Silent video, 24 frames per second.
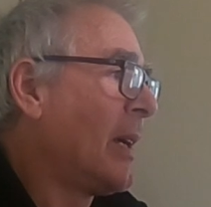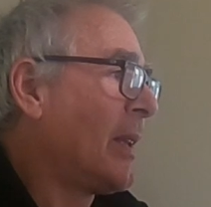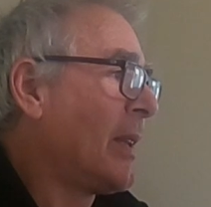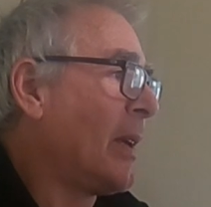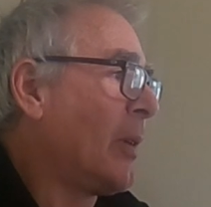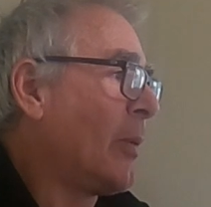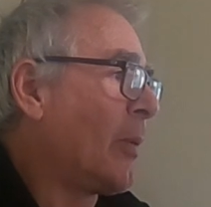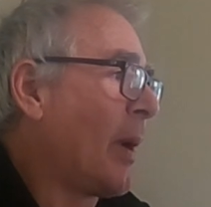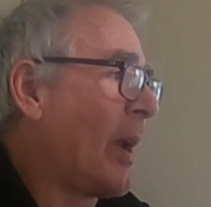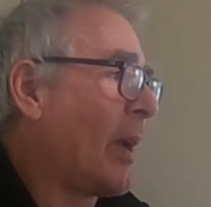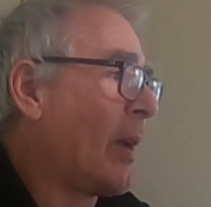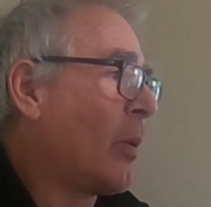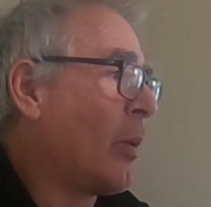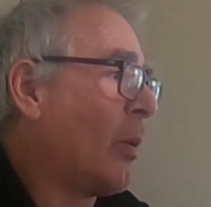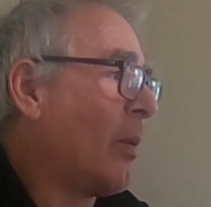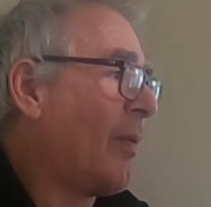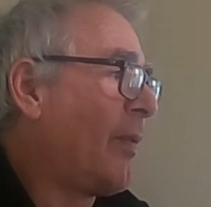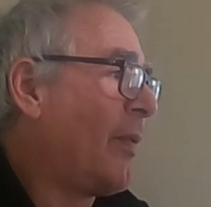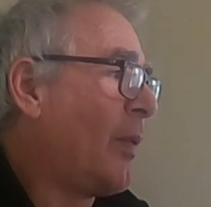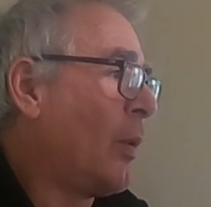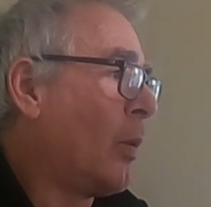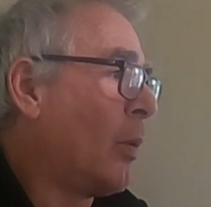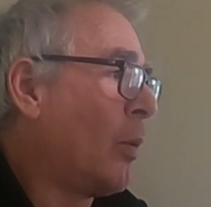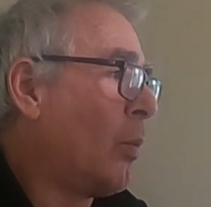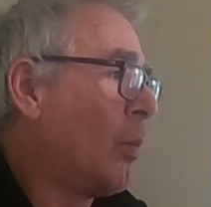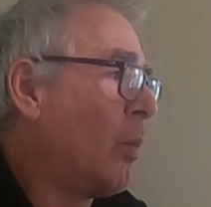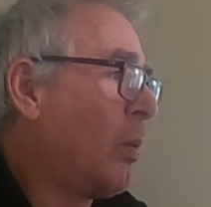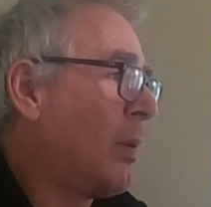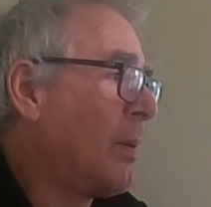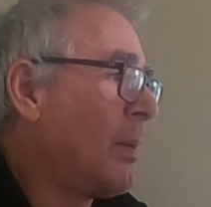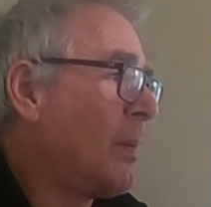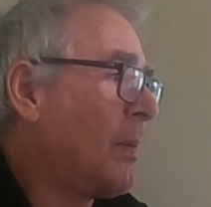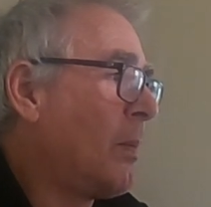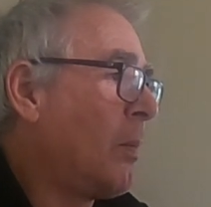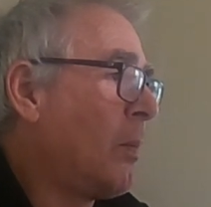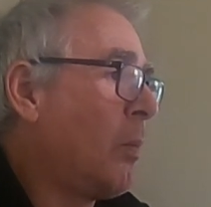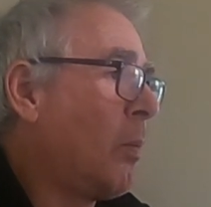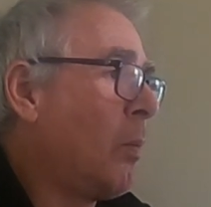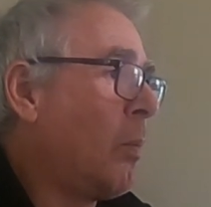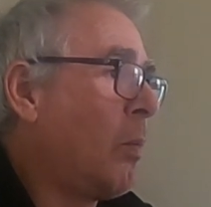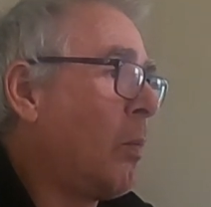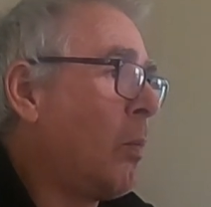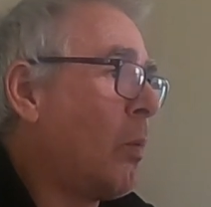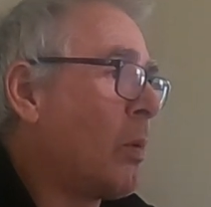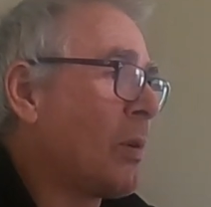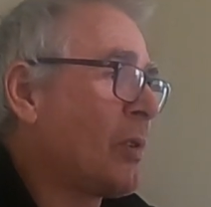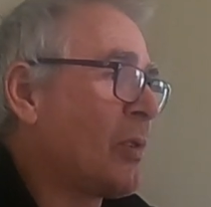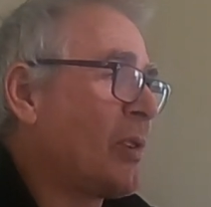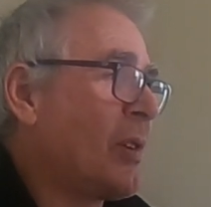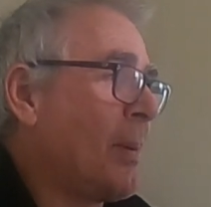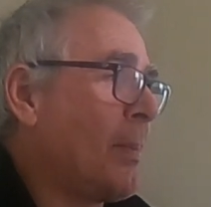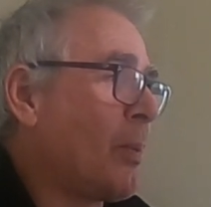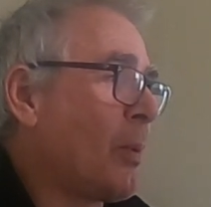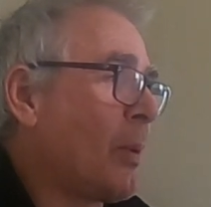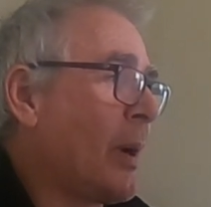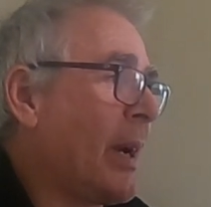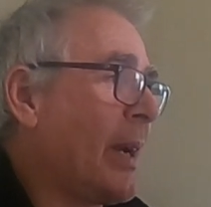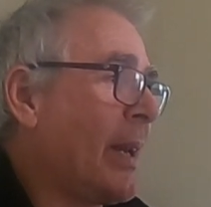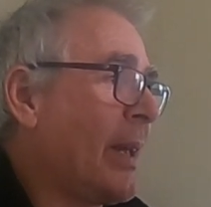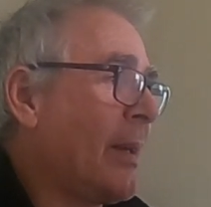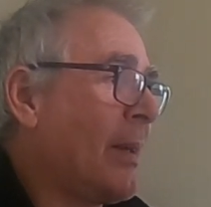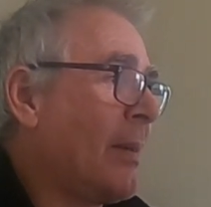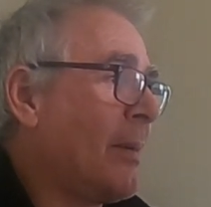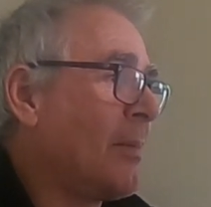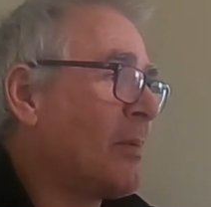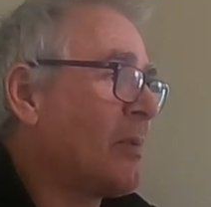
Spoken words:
The Raycor fuel water separator